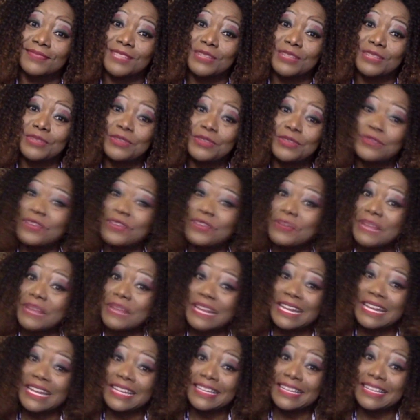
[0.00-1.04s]
We're
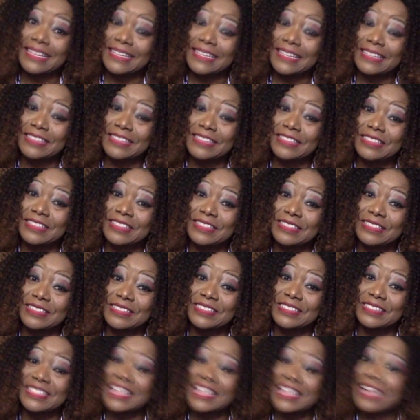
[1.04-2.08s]
very lucky
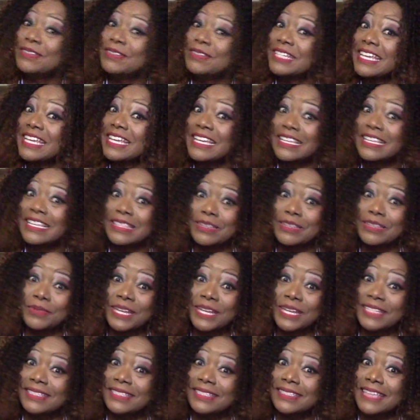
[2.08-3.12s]
because out here in the
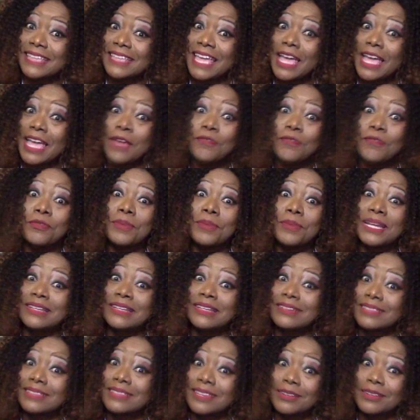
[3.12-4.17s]
West, everybody
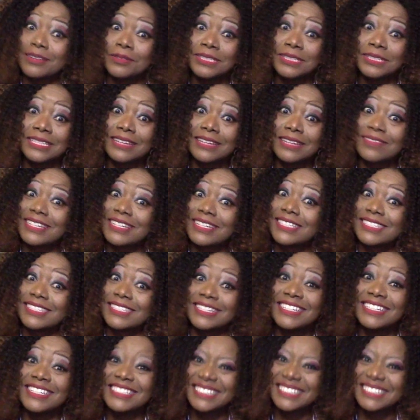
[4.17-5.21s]
got their own direction.